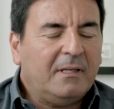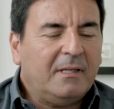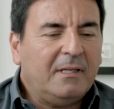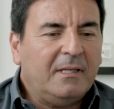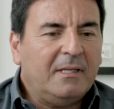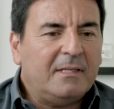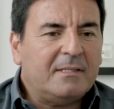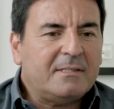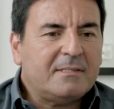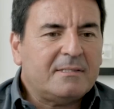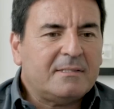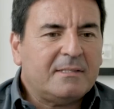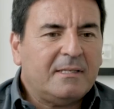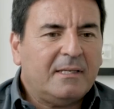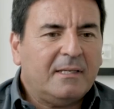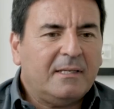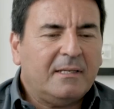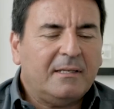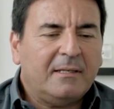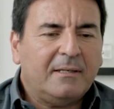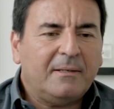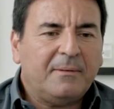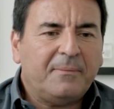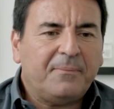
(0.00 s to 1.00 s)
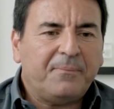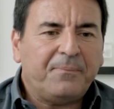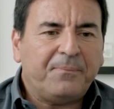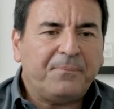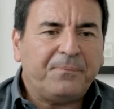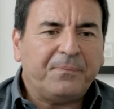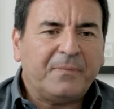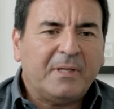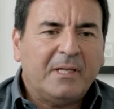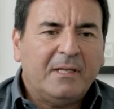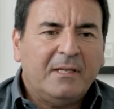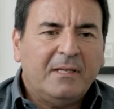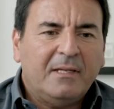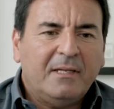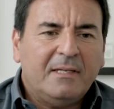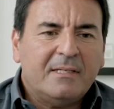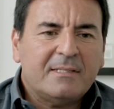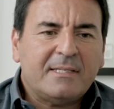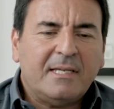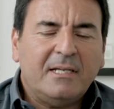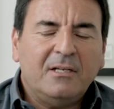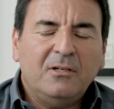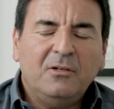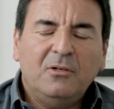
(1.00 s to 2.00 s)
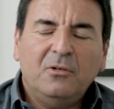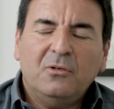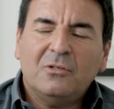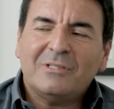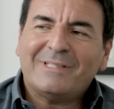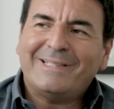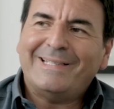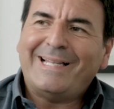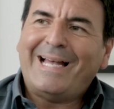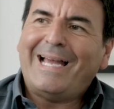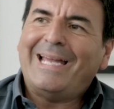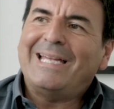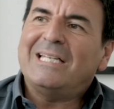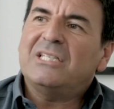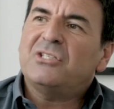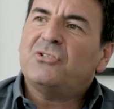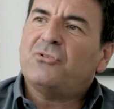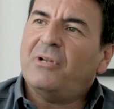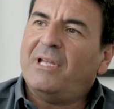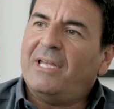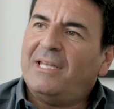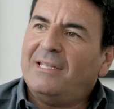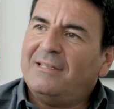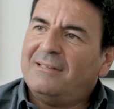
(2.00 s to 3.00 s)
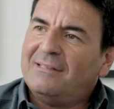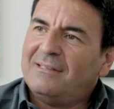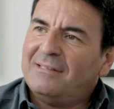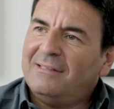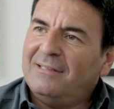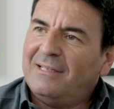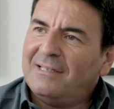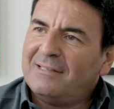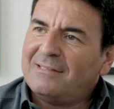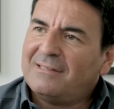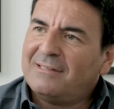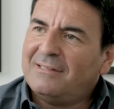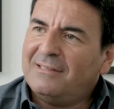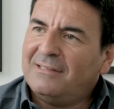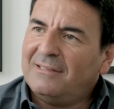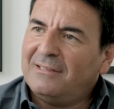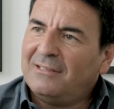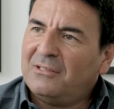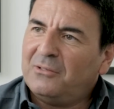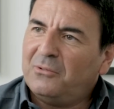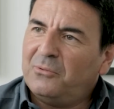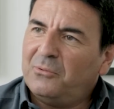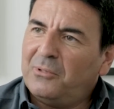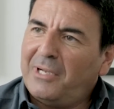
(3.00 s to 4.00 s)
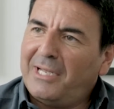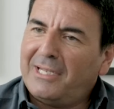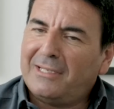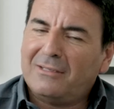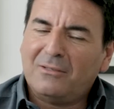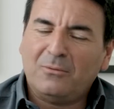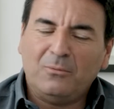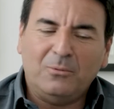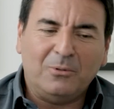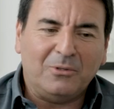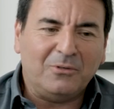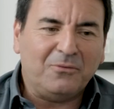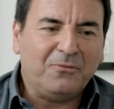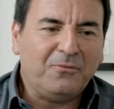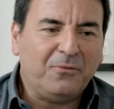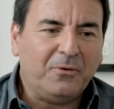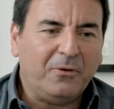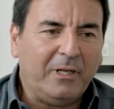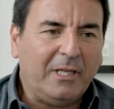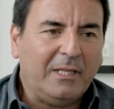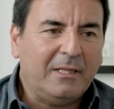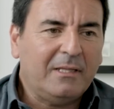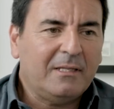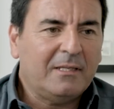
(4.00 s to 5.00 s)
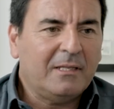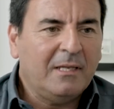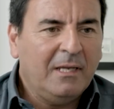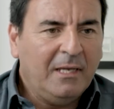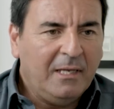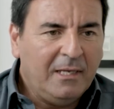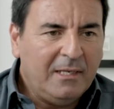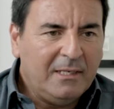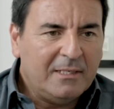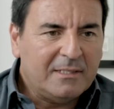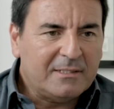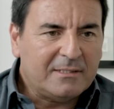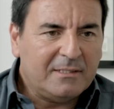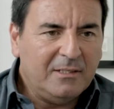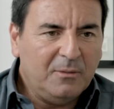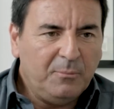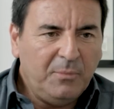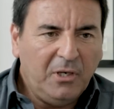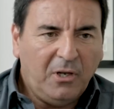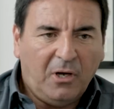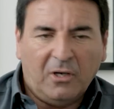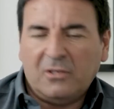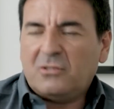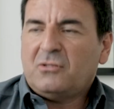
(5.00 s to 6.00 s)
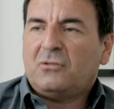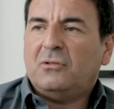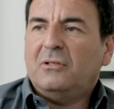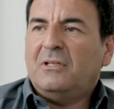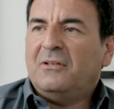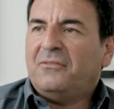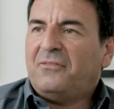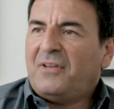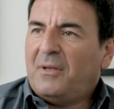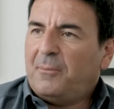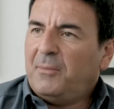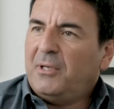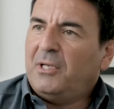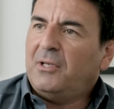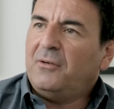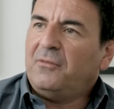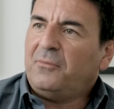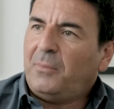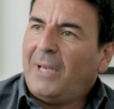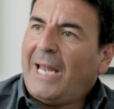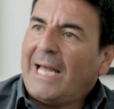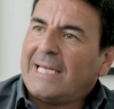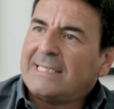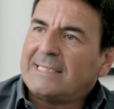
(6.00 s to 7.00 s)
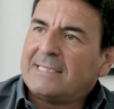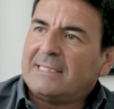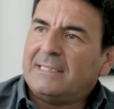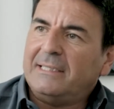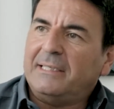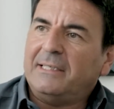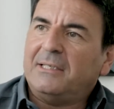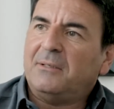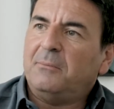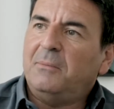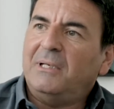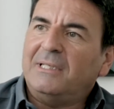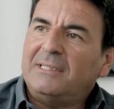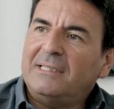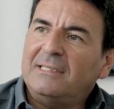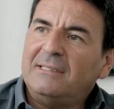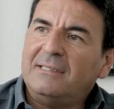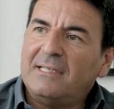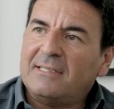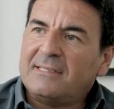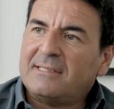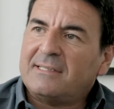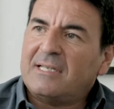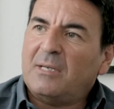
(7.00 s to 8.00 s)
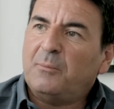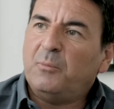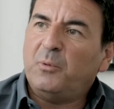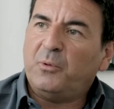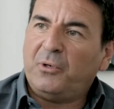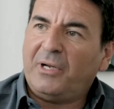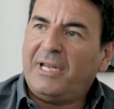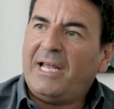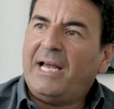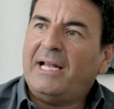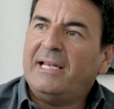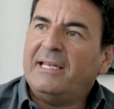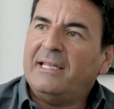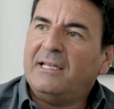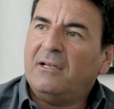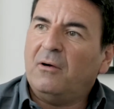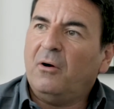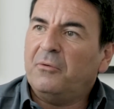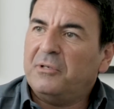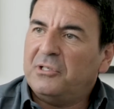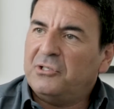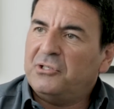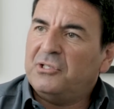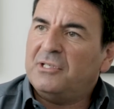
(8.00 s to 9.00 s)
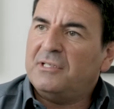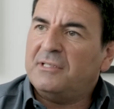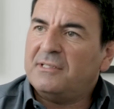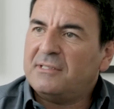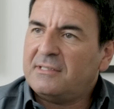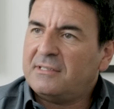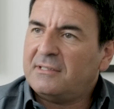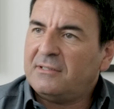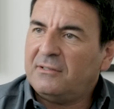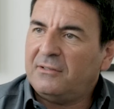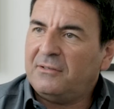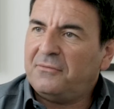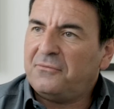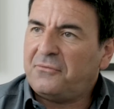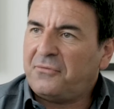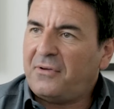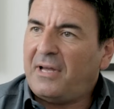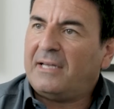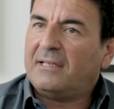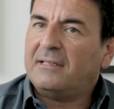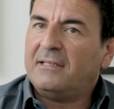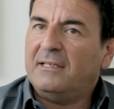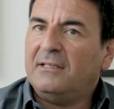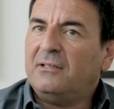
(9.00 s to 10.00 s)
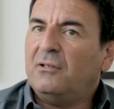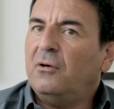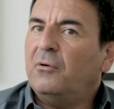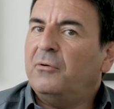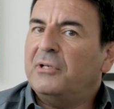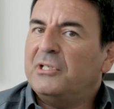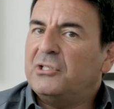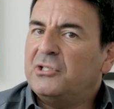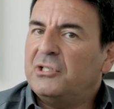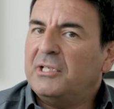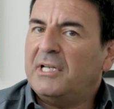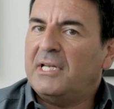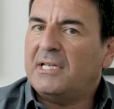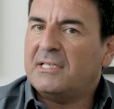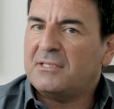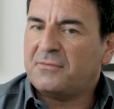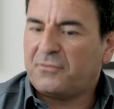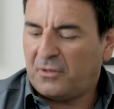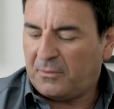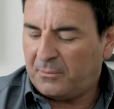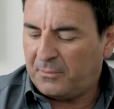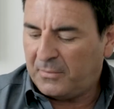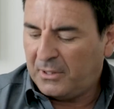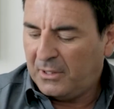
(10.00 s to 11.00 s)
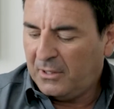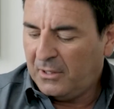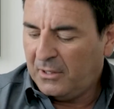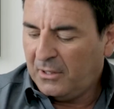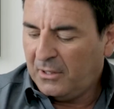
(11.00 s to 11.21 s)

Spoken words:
It's cellulose nitrate, that's the correct word for it. Still belongs to the family of plastic, but it has some organic origins. So in fact, it originates from